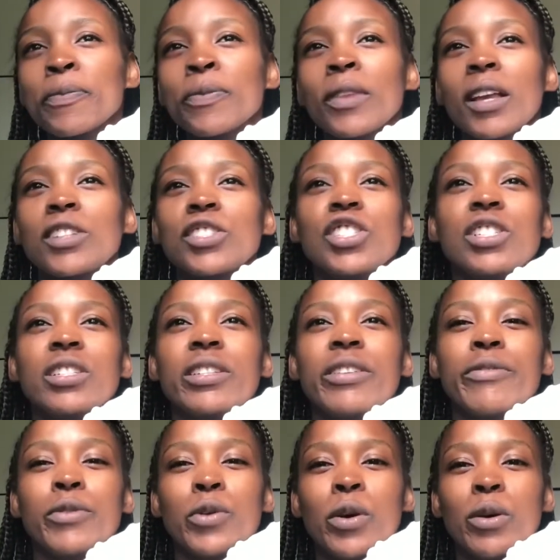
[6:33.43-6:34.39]
She didn't
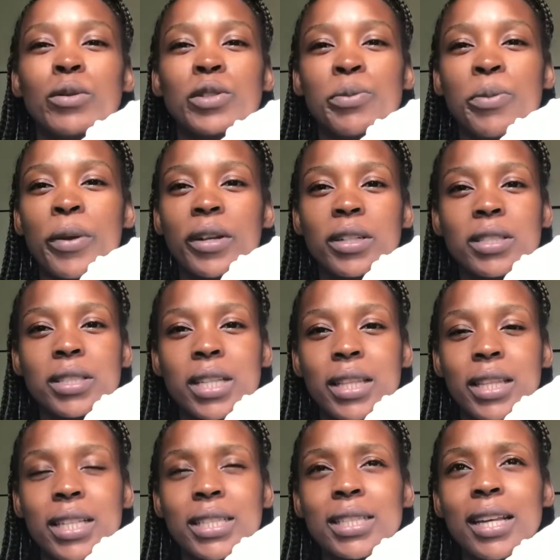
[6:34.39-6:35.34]
even know I was pregnant at
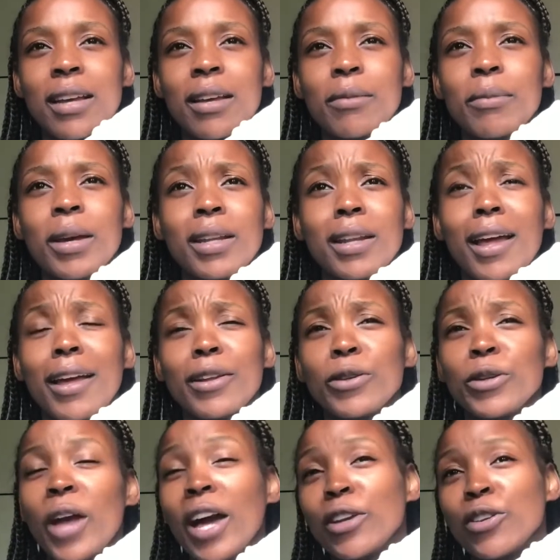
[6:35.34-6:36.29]
that time, and
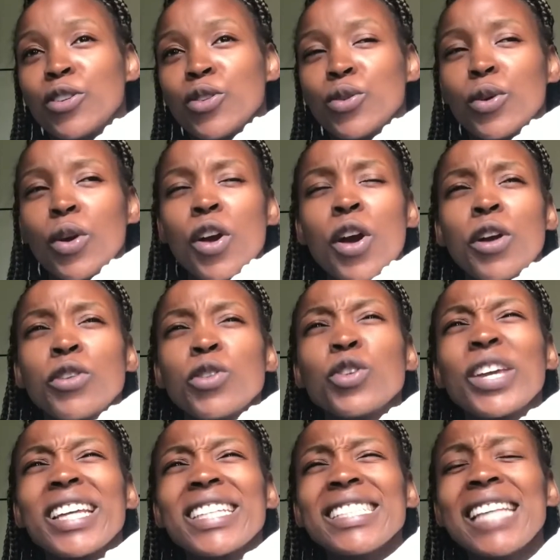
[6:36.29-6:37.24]
I knew. You
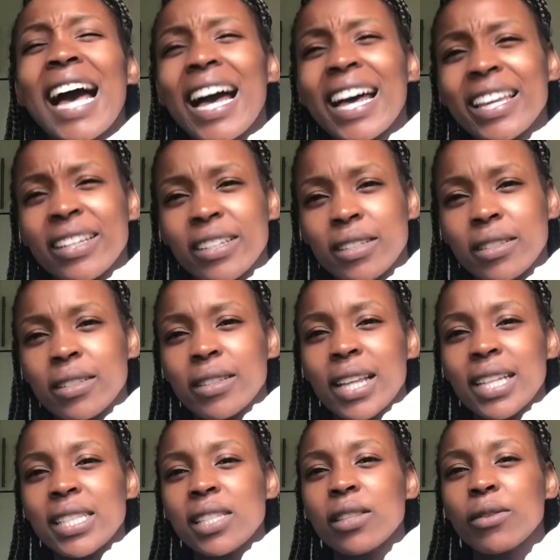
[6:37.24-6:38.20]
get tired.
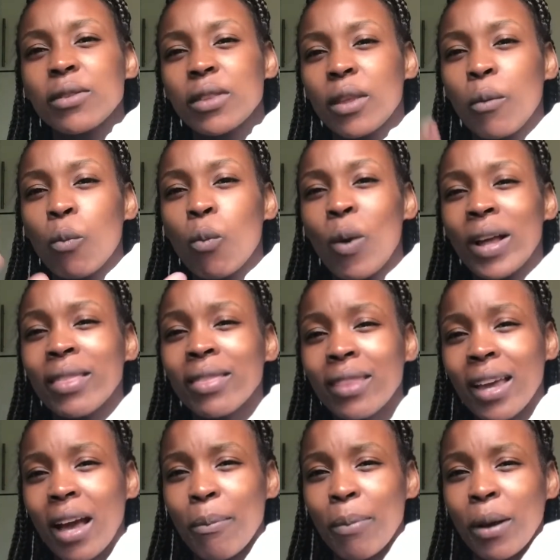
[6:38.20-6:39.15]
That's the one thing
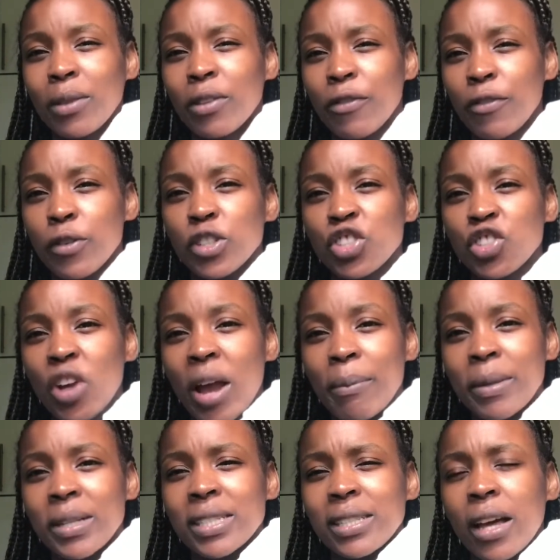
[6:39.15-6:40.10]
about the first
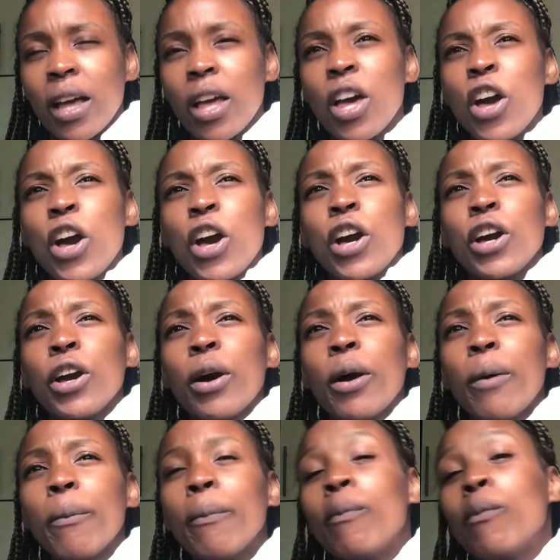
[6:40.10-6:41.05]
trimester.
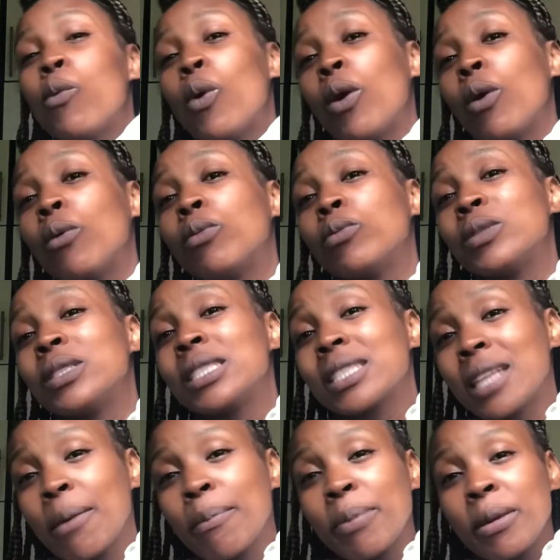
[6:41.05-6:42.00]
Well, with
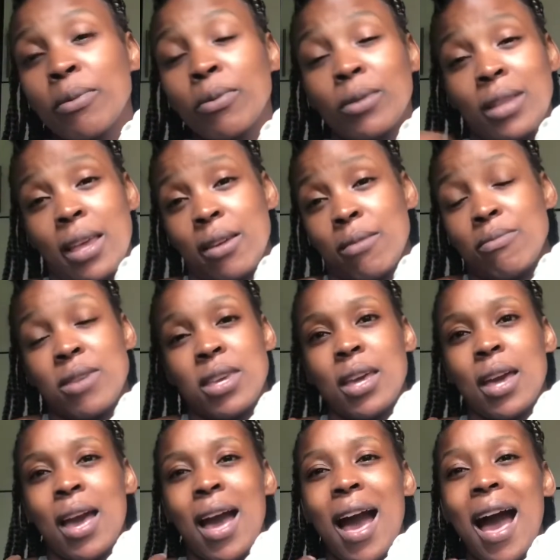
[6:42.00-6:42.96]
some people like me,
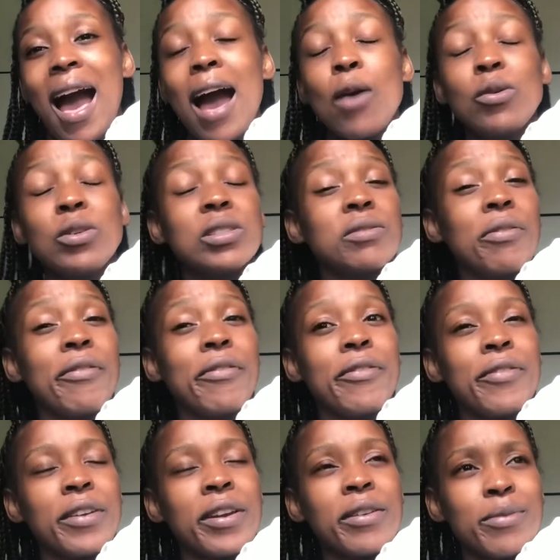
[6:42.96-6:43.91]
I was
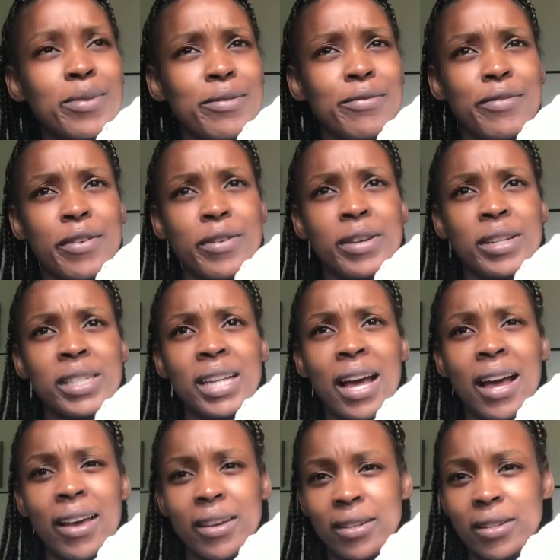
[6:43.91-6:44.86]
very, very
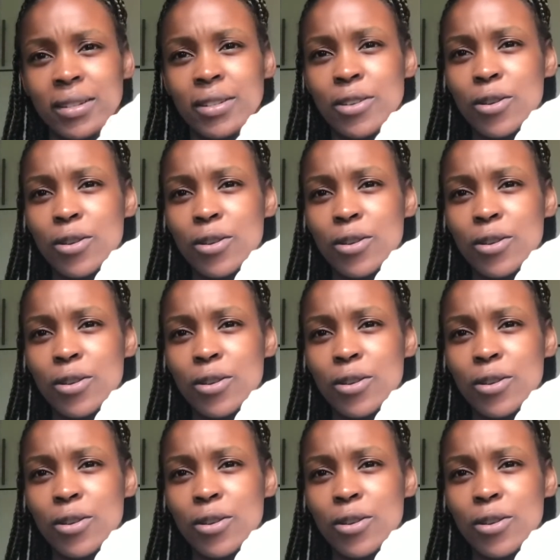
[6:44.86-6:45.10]
tired.